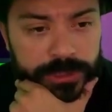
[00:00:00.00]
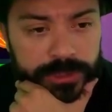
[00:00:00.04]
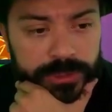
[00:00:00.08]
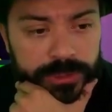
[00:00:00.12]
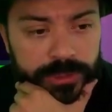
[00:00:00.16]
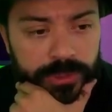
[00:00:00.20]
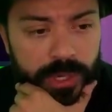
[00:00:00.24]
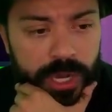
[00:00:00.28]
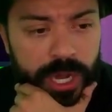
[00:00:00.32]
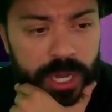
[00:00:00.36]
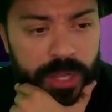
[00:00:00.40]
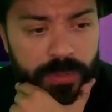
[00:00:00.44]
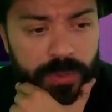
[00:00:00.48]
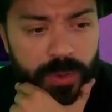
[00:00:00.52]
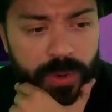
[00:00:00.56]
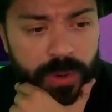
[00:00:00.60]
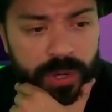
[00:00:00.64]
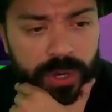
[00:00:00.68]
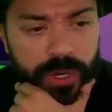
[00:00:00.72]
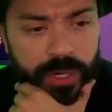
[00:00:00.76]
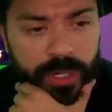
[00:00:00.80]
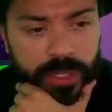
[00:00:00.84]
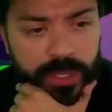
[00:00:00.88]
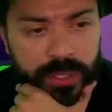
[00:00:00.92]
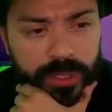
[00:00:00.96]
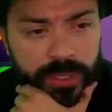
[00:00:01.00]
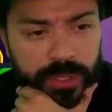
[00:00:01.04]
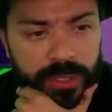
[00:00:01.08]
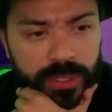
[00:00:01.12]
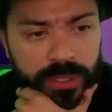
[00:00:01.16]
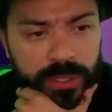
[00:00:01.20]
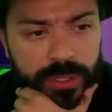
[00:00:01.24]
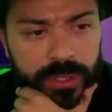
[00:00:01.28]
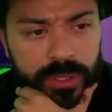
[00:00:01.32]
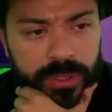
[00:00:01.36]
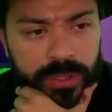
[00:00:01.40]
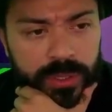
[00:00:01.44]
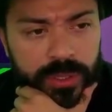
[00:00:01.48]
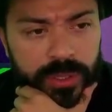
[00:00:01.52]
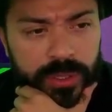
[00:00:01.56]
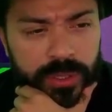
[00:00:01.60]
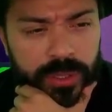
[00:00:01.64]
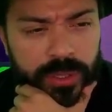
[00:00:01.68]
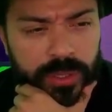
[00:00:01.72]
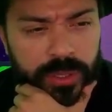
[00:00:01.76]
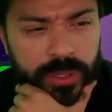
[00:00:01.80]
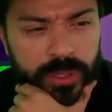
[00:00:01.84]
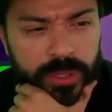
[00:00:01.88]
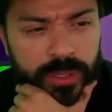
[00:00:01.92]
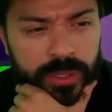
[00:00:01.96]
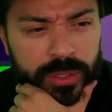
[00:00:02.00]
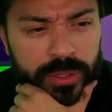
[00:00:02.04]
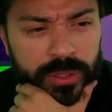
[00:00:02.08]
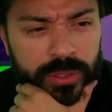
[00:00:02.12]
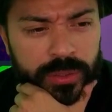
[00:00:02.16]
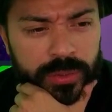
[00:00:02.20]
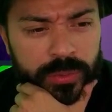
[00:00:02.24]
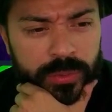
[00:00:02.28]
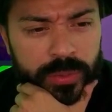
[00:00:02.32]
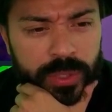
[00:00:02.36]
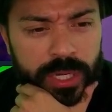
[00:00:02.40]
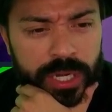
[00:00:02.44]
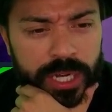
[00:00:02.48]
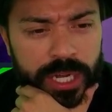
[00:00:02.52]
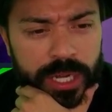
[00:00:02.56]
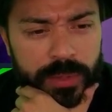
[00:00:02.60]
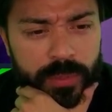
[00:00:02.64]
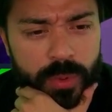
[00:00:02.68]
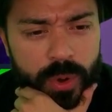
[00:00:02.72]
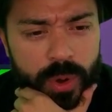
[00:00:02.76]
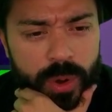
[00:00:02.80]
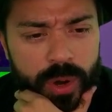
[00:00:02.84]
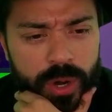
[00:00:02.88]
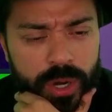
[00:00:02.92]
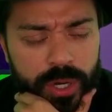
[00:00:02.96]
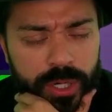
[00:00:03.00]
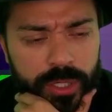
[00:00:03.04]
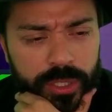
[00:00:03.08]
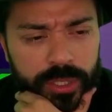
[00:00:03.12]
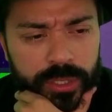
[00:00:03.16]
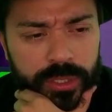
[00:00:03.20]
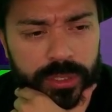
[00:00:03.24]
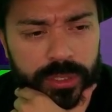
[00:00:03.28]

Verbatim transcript: One more. One more.